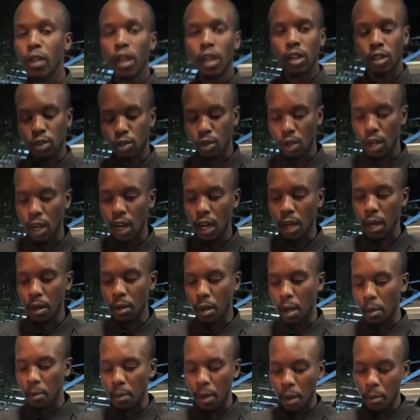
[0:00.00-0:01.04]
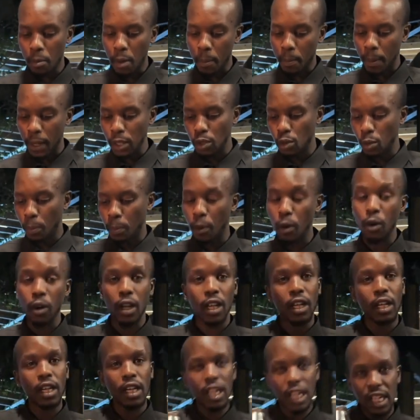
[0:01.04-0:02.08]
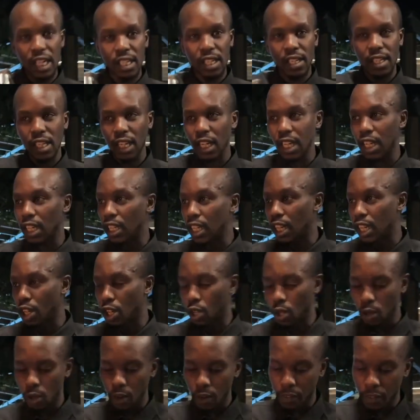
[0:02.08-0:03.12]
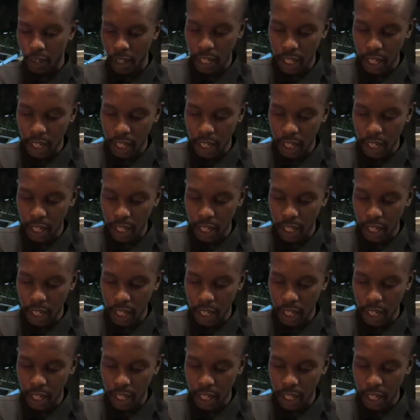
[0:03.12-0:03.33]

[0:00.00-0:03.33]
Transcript: Yeah. So I'm about to pour a secret liqueur over here,